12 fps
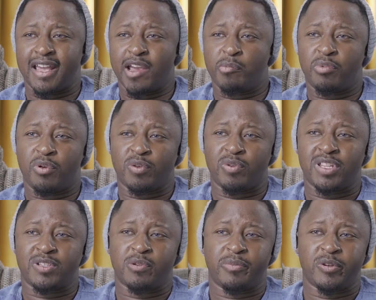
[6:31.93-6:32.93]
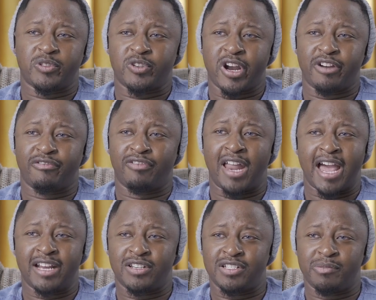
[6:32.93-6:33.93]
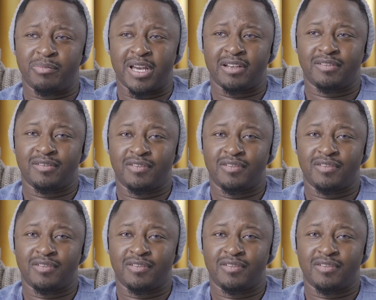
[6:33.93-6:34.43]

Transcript: airport when this woman was trying to fly to Japan.